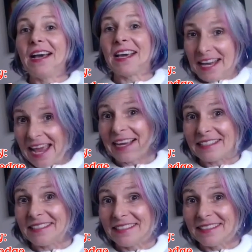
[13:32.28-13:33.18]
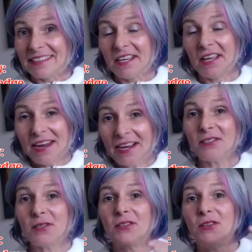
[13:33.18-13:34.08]
connect,
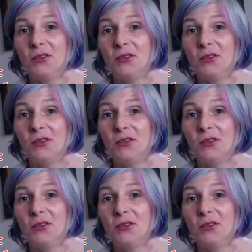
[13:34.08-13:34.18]
connect